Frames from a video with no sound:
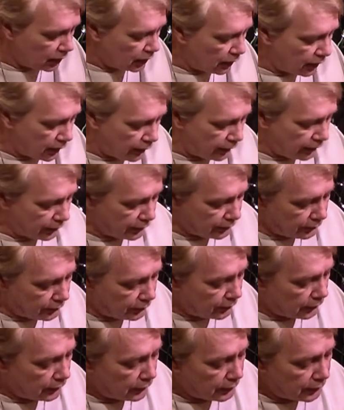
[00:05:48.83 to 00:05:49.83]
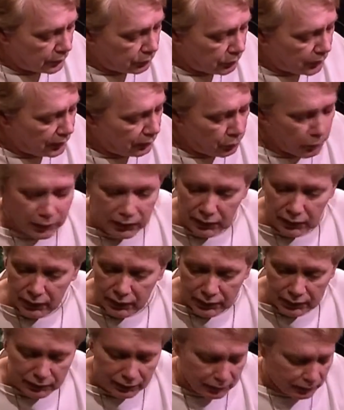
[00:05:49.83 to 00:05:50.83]
And we get
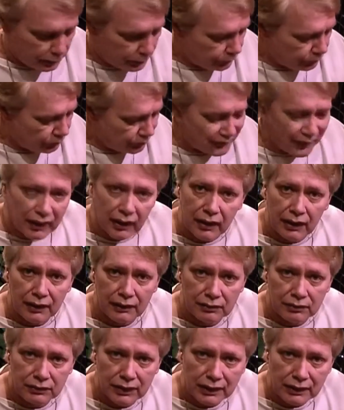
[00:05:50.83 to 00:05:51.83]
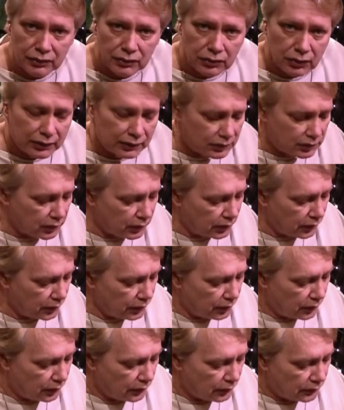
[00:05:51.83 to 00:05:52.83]
that actually today,
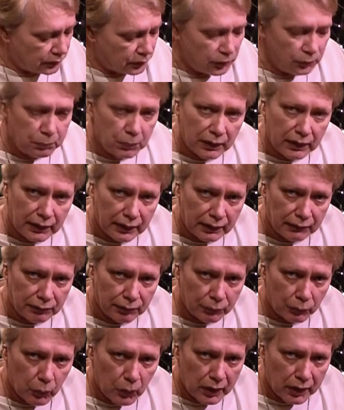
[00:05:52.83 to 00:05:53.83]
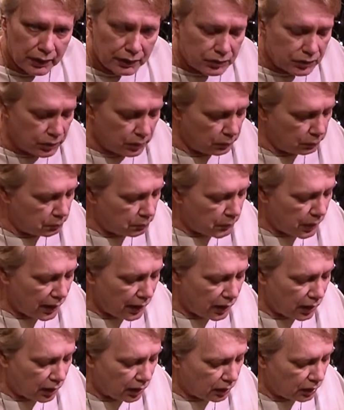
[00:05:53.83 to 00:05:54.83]
you might have a way to
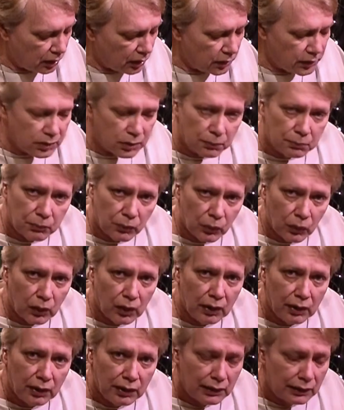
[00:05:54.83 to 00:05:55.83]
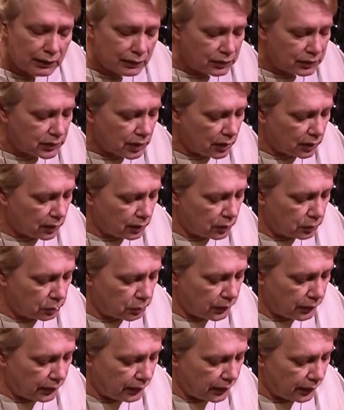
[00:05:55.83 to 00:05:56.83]
make a little more. It's not going to
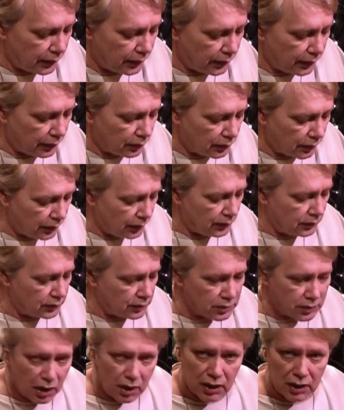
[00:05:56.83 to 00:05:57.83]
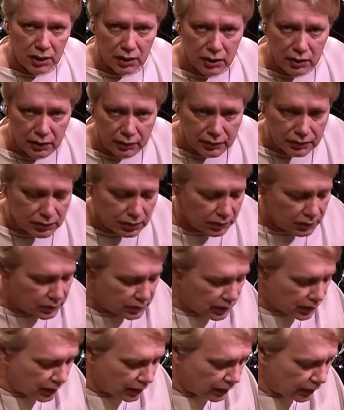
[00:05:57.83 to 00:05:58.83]
be a landslide, as they
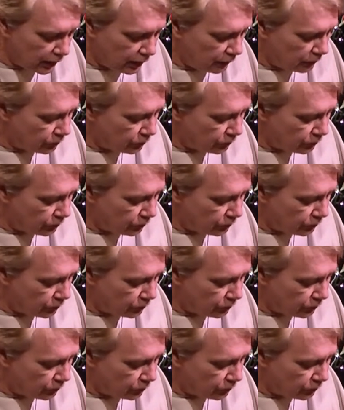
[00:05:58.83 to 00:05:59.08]
say.